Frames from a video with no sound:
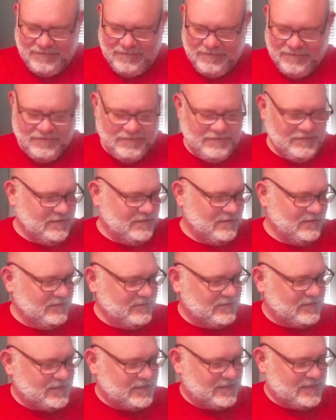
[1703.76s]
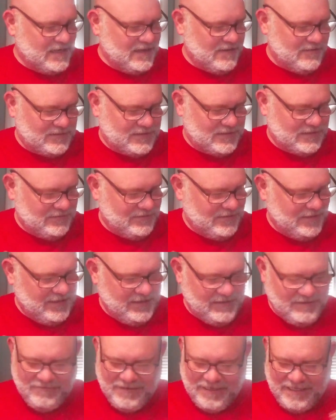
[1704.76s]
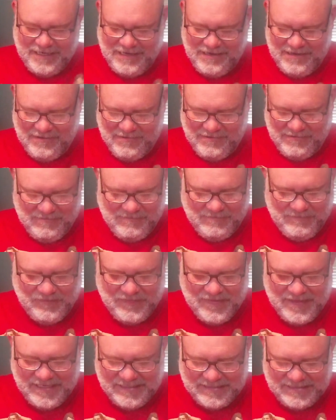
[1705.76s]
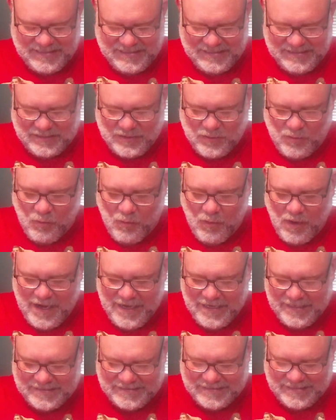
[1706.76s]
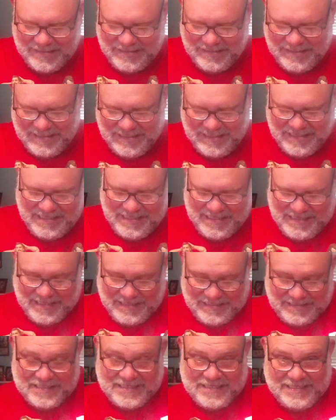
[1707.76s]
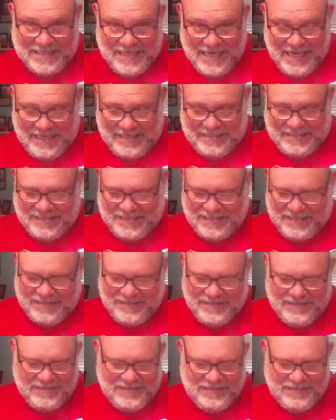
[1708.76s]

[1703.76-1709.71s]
Good stuff. So here we go. This is quite the set.